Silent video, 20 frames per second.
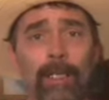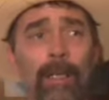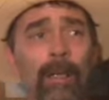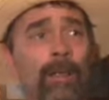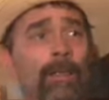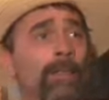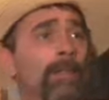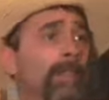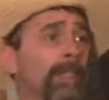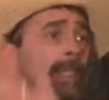
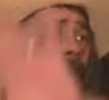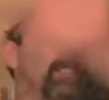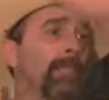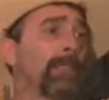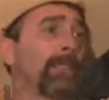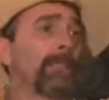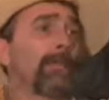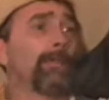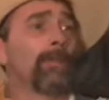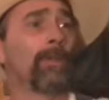All the
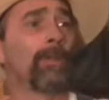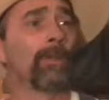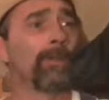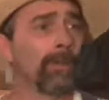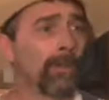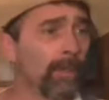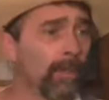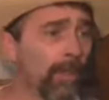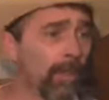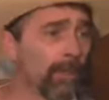kingdom,
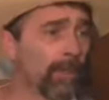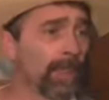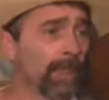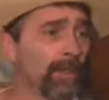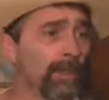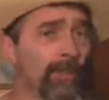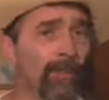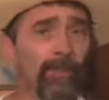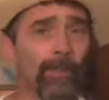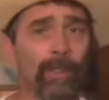we're always
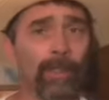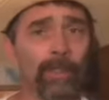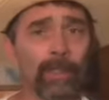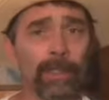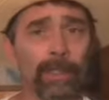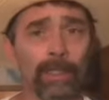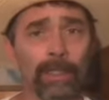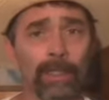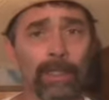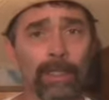so
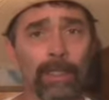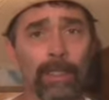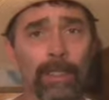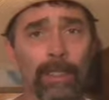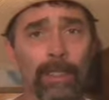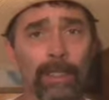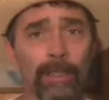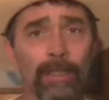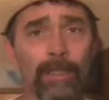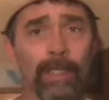focused on
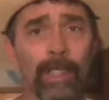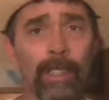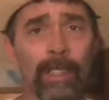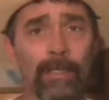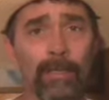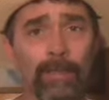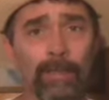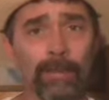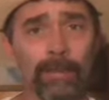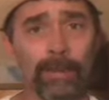
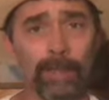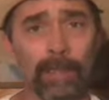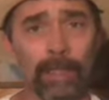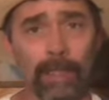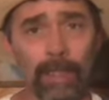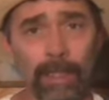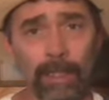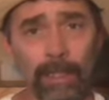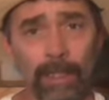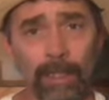ourselves.
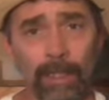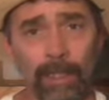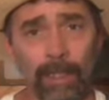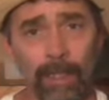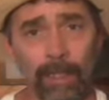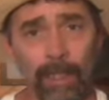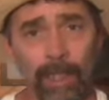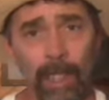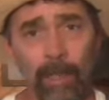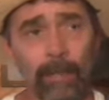
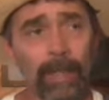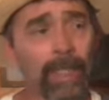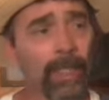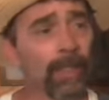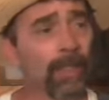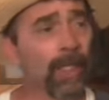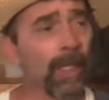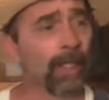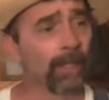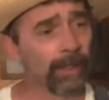I mean,
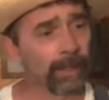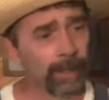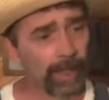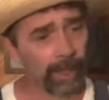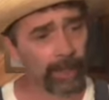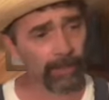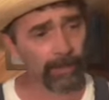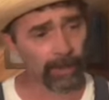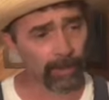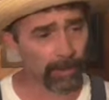a lot of
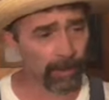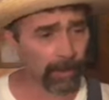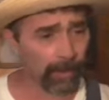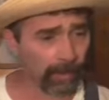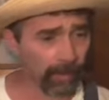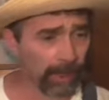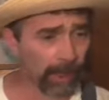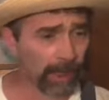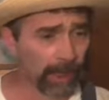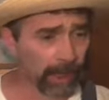times
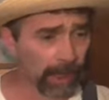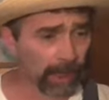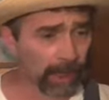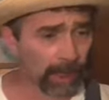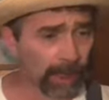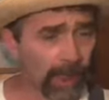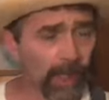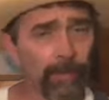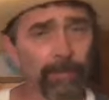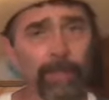we
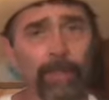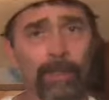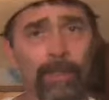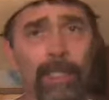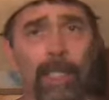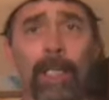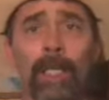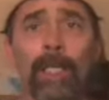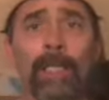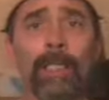come to
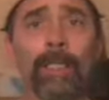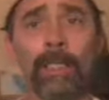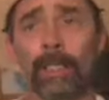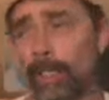God